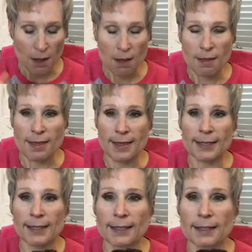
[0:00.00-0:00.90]

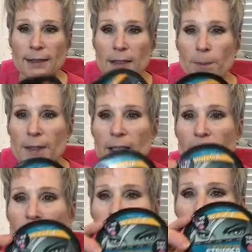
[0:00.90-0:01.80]
This is
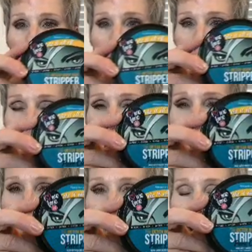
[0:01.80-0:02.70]
specifically
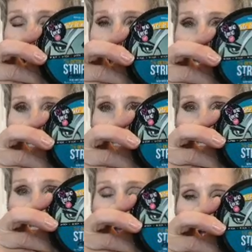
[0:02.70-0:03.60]
a
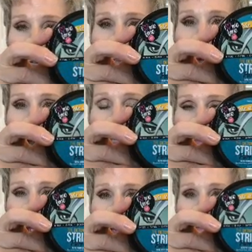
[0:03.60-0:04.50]
detox body
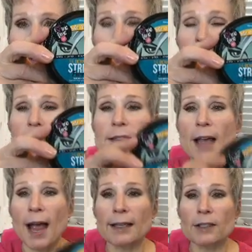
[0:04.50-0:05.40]
mud. So it was
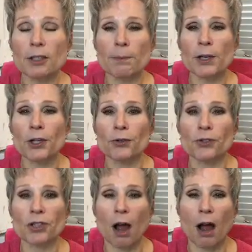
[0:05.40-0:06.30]
designed to be
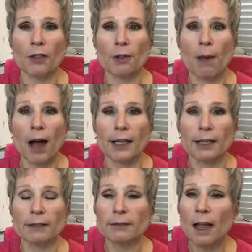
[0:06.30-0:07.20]
used on the
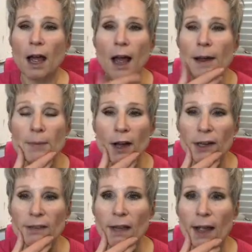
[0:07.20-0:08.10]
body. I'm not
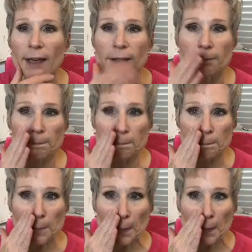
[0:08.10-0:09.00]
gonna lie,
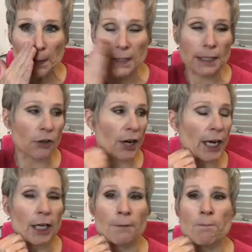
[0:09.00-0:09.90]
little secret
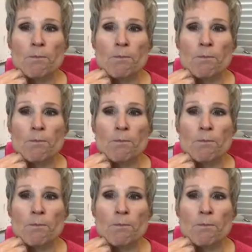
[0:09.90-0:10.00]
here.